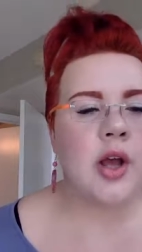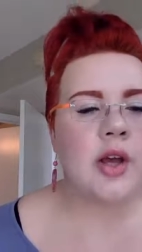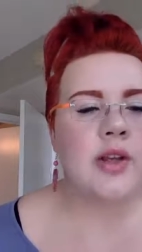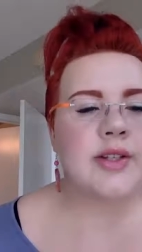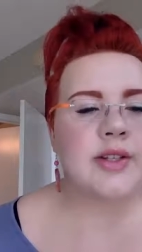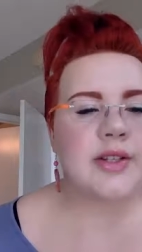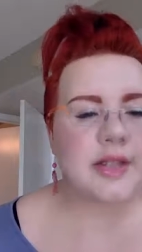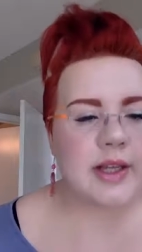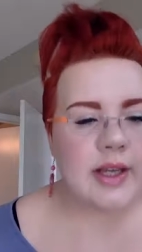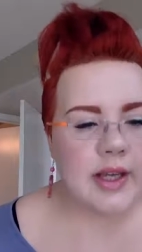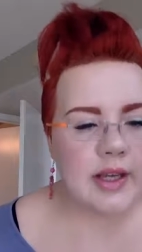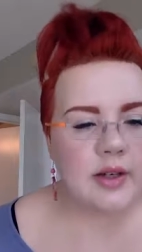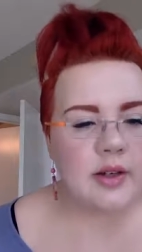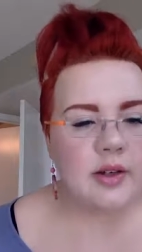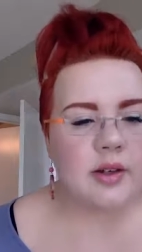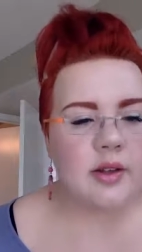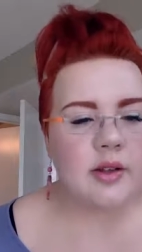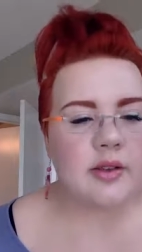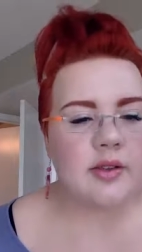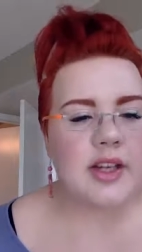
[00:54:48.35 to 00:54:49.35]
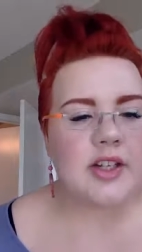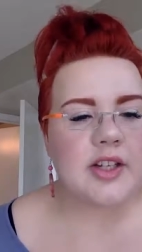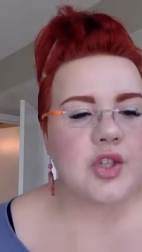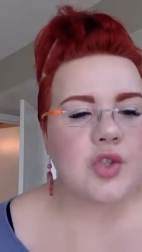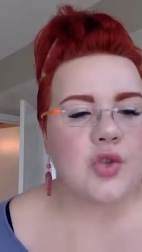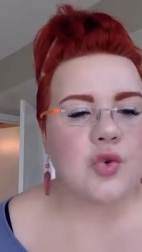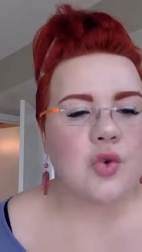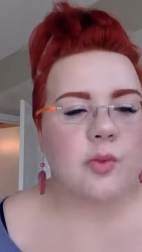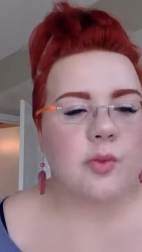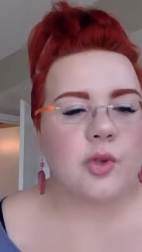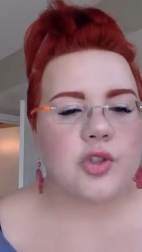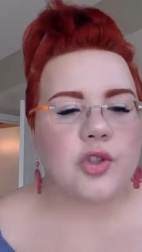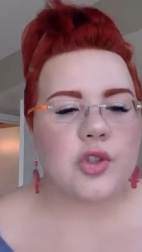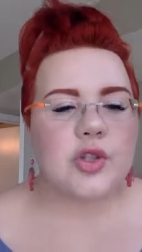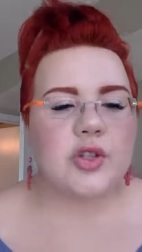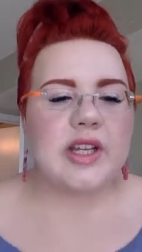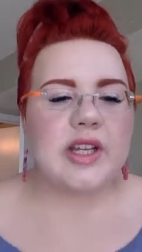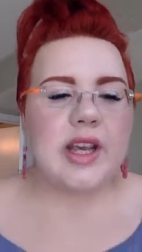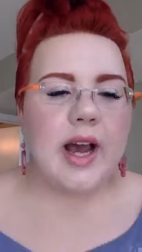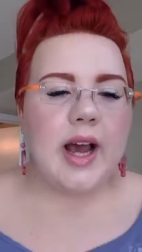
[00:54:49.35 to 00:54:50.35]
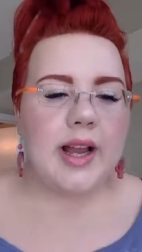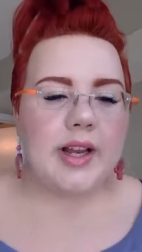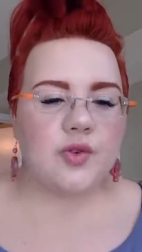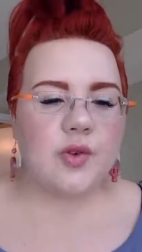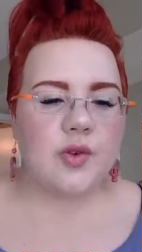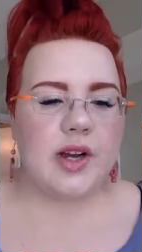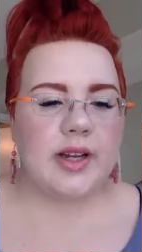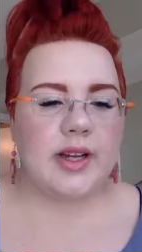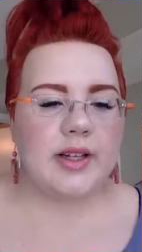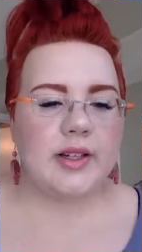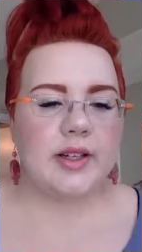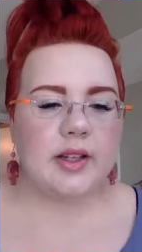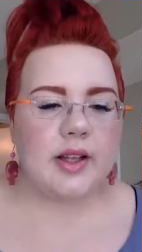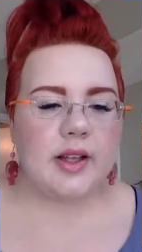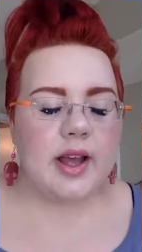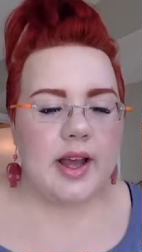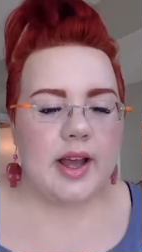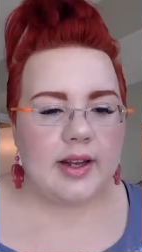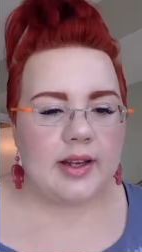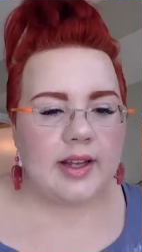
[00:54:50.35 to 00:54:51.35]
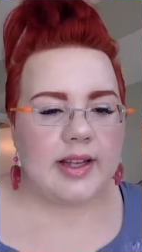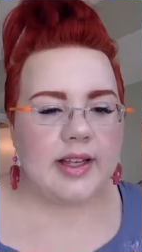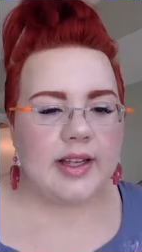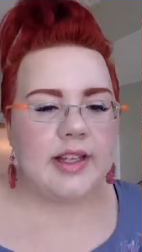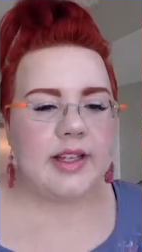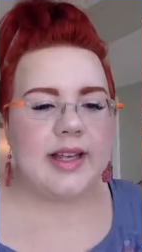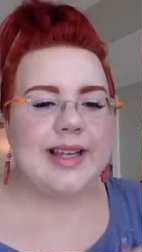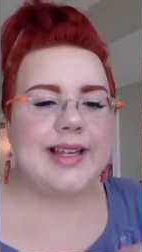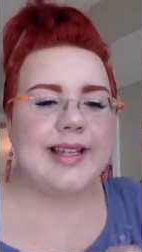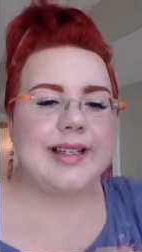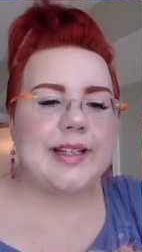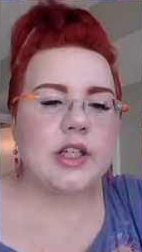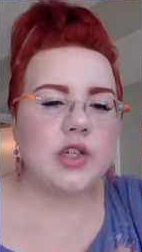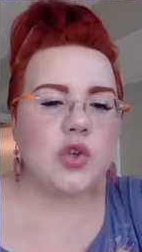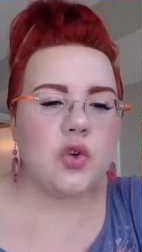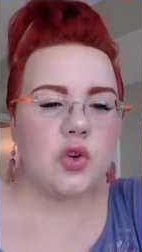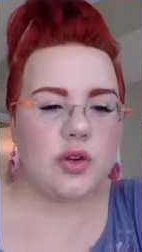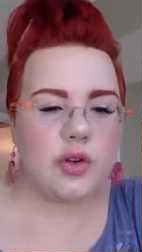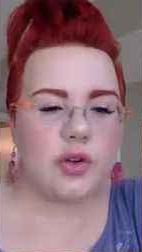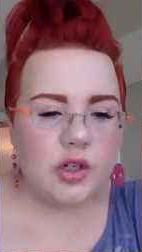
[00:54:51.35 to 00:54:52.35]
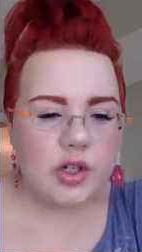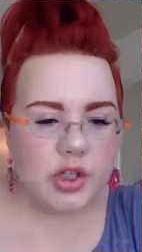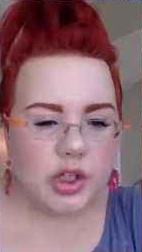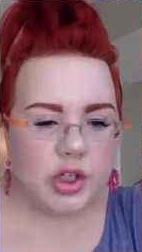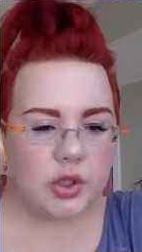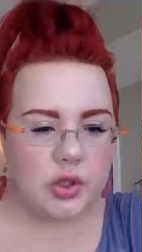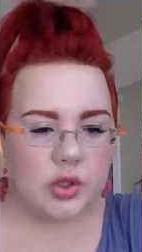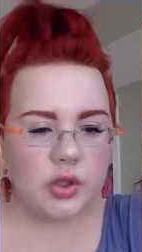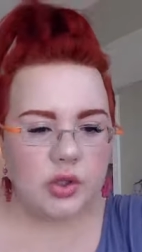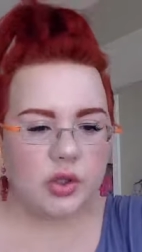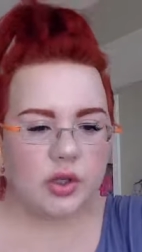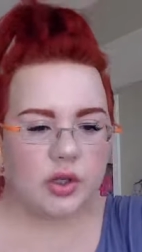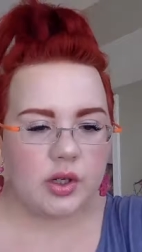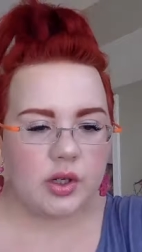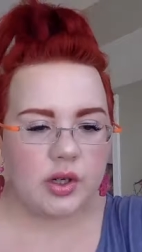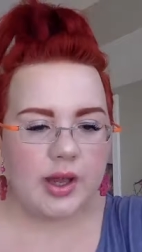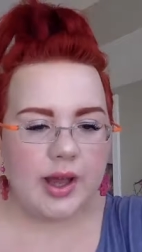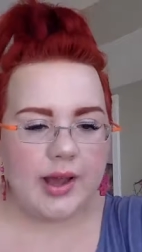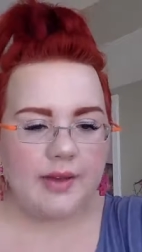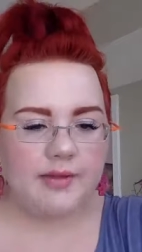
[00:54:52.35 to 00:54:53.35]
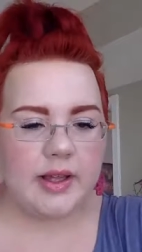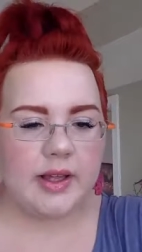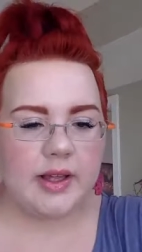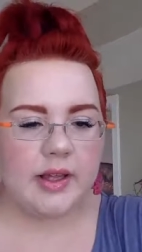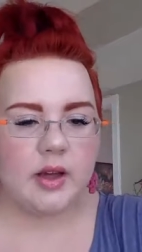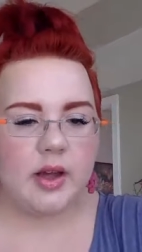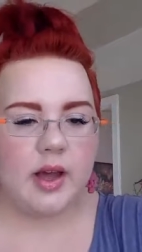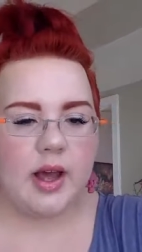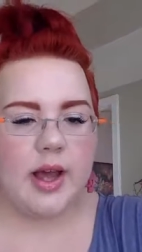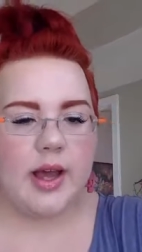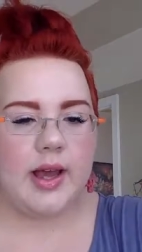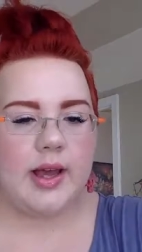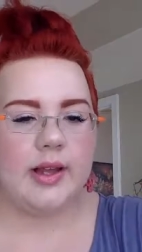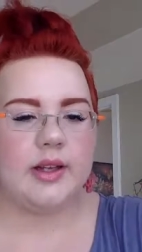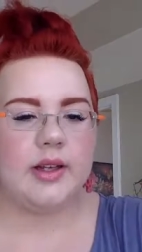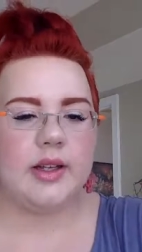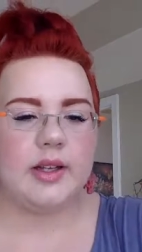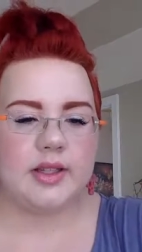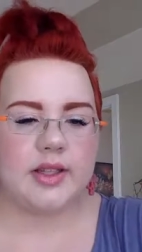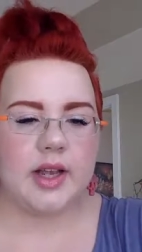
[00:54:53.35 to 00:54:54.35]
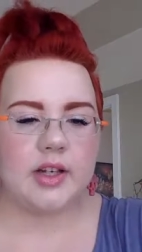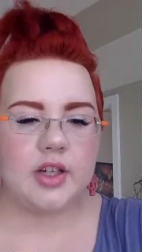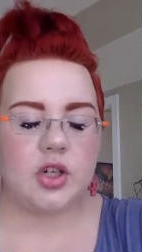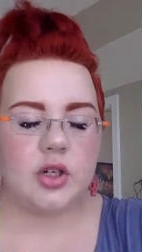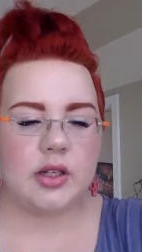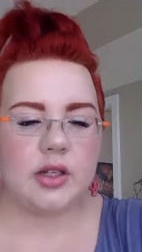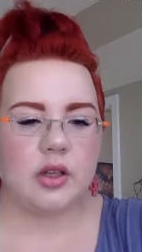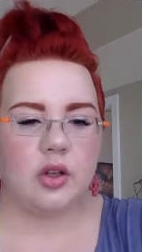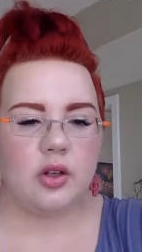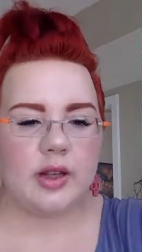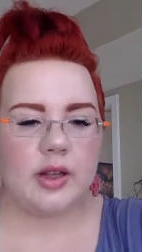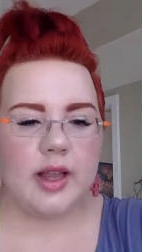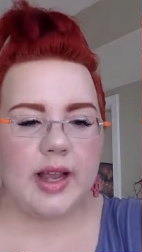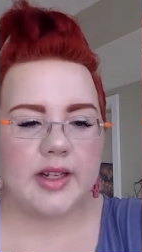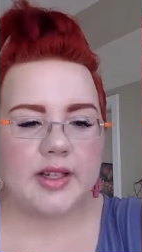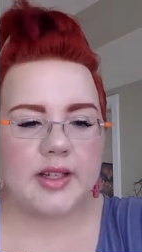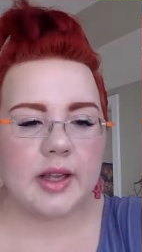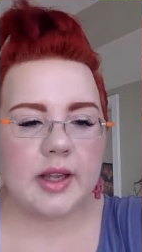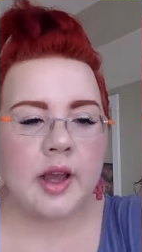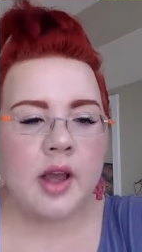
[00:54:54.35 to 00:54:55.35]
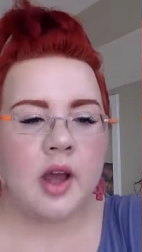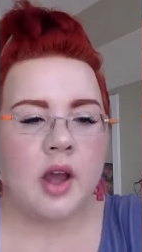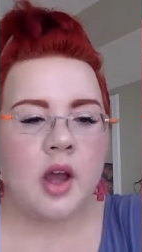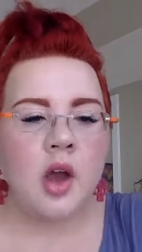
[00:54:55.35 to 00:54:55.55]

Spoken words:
skin that's normal to dehydrated and it's not too heavy and is actually long lasting.